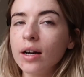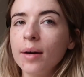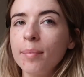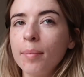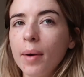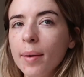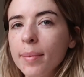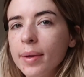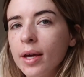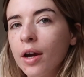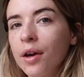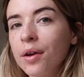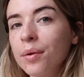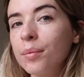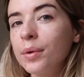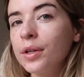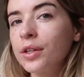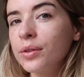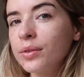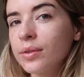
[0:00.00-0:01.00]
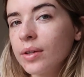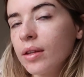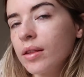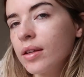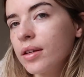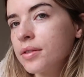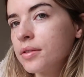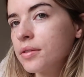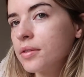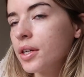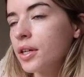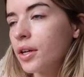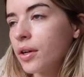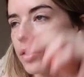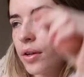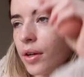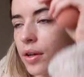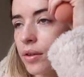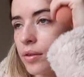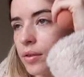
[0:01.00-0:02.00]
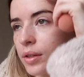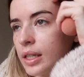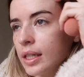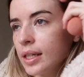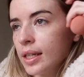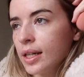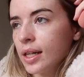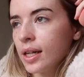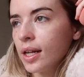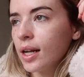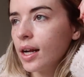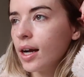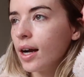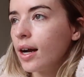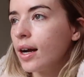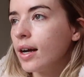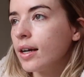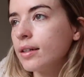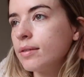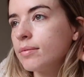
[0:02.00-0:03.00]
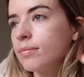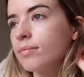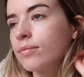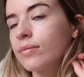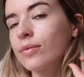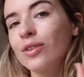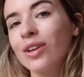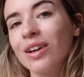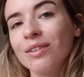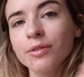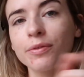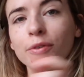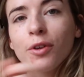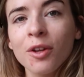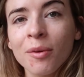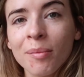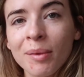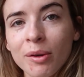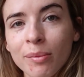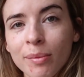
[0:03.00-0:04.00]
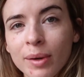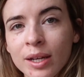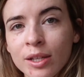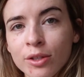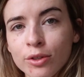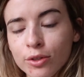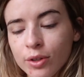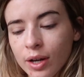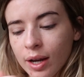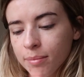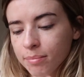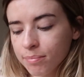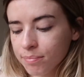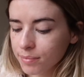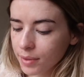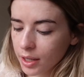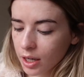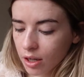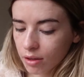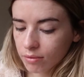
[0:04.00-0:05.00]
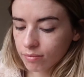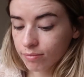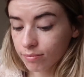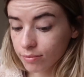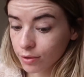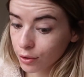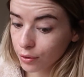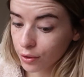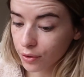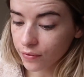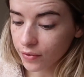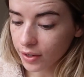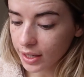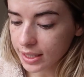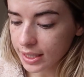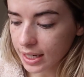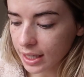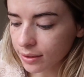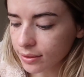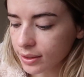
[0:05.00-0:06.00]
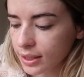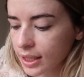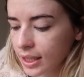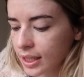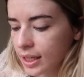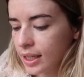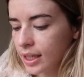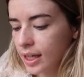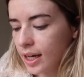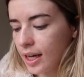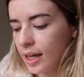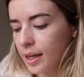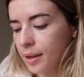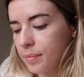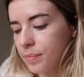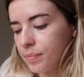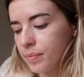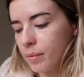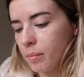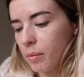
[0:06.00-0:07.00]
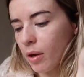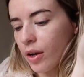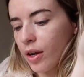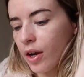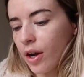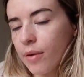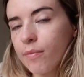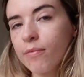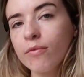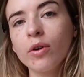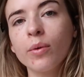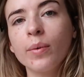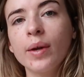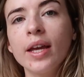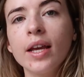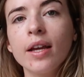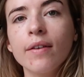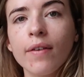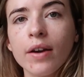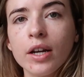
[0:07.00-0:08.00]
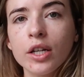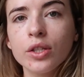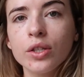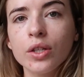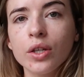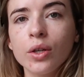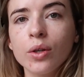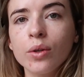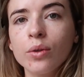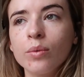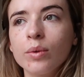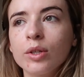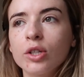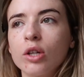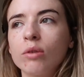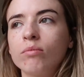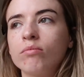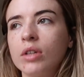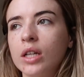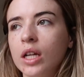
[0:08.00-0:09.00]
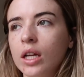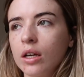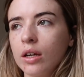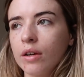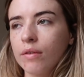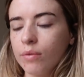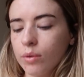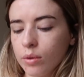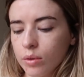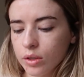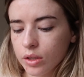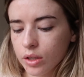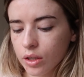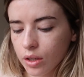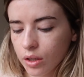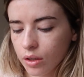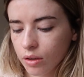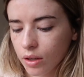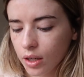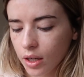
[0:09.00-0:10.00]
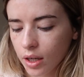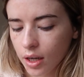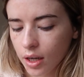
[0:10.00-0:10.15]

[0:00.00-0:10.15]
I might be home when you're seeing this, I don't know. You'll have to follow me on my Instagram, you can find out. I'm going home for a week very soon, which I'm really looking forward to.